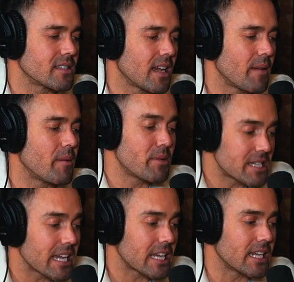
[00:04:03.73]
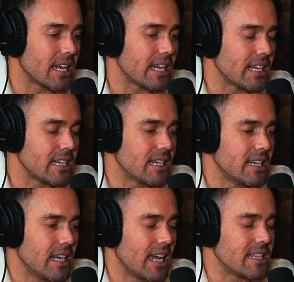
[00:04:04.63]
And particularly,
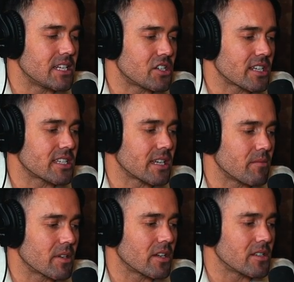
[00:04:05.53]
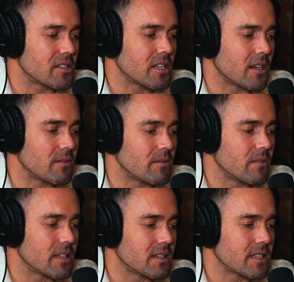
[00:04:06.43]
it's interesting because, you know,
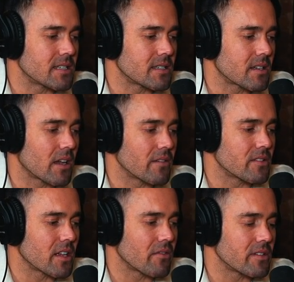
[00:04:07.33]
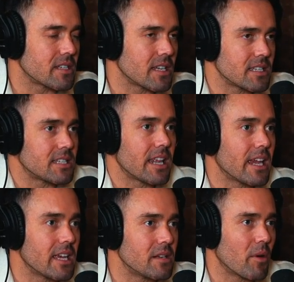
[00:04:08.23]
this kind of stuff is
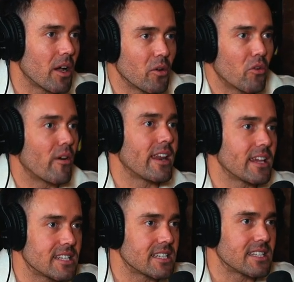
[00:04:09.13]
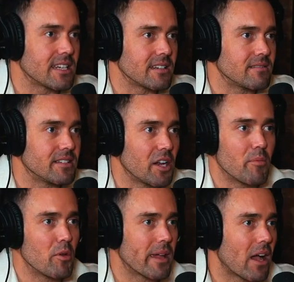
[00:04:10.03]
steered by an already existing, you know,
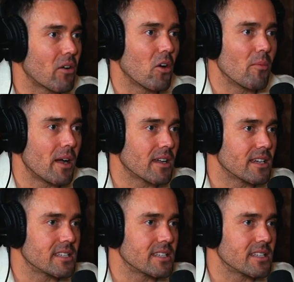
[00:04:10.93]
booming alcohol market.